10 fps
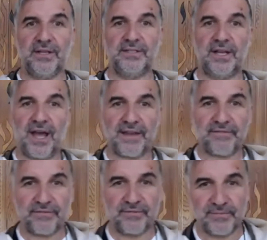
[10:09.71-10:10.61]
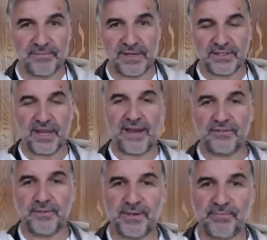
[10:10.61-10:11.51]
to life means I have
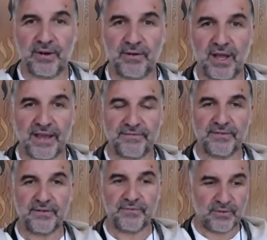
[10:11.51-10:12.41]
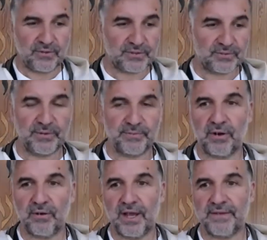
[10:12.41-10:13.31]
to be pro-life. And of course we're
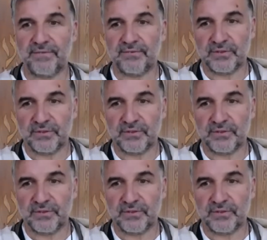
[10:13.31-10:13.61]
pro-life.